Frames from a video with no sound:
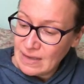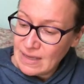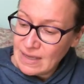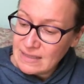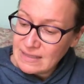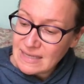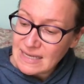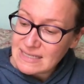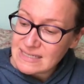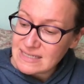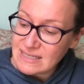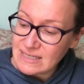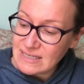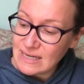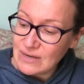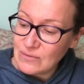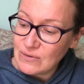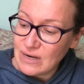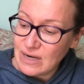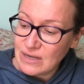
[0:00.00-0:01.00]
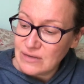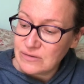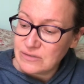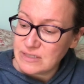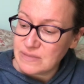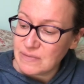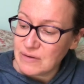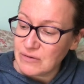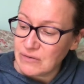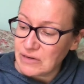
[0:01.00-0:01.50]
Last Sunday, when I used to
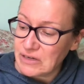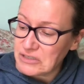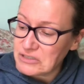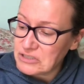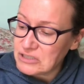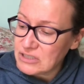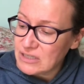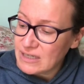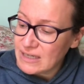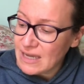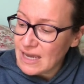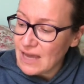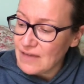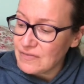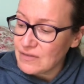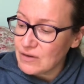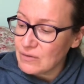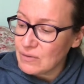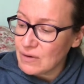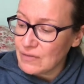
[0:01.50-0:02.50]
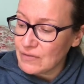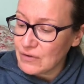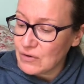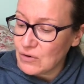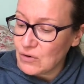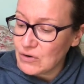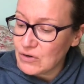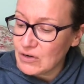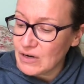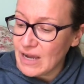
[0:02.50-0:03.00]
be rich, Kathy around the
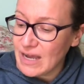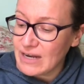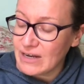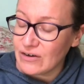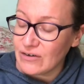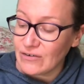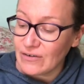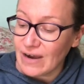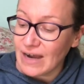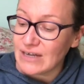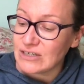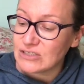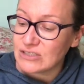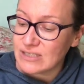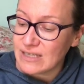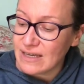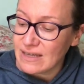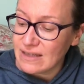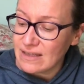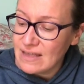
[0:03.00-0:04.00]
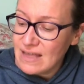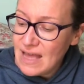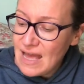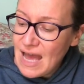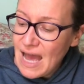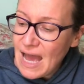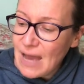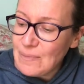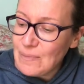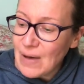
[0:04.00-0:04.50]
corner had a garage sale.
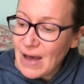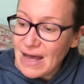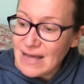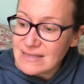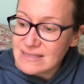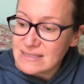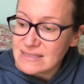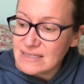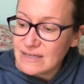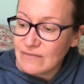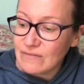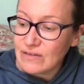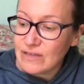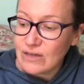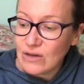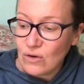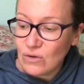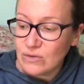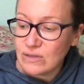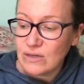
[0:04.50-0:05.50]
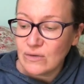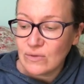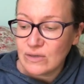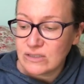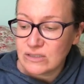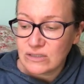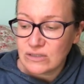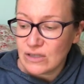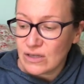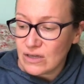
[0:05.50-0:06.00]
I positively only went
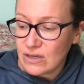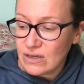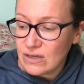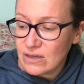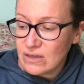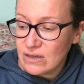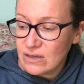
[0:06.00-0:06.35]
to look.